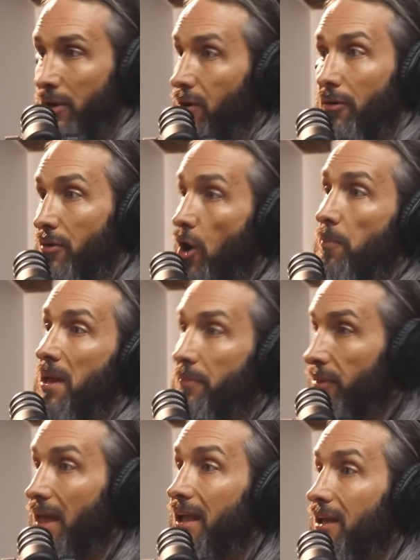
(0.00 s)
When you don't know
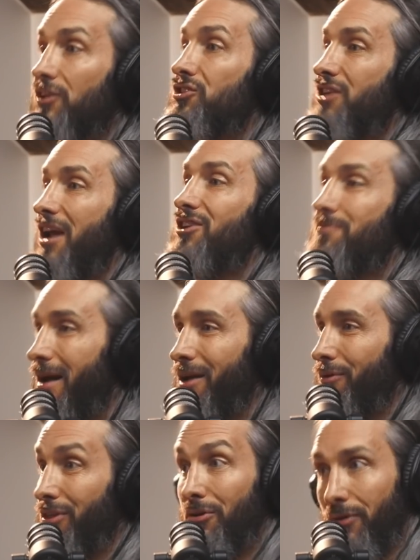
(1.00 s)
people, they exchange money
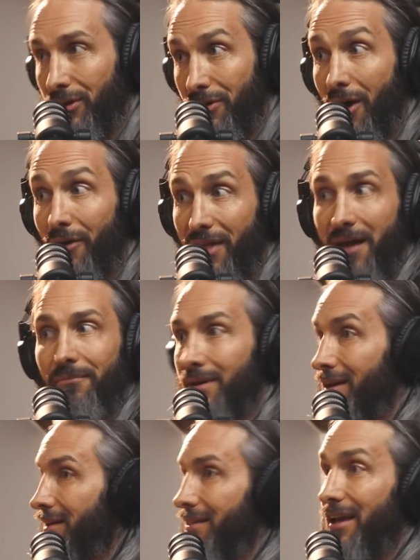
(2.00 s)
with you. When you know them,
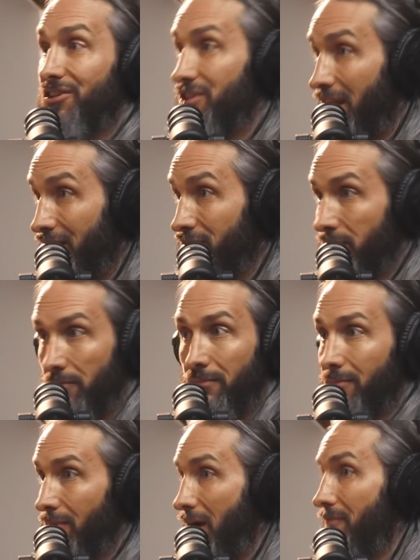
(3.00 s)
they exchange
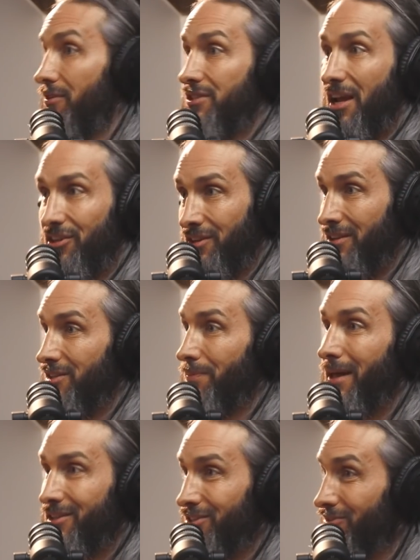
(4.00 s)
conversations,
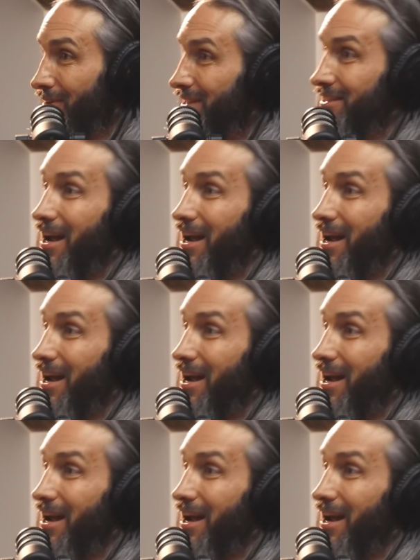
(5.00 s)
pleasantries,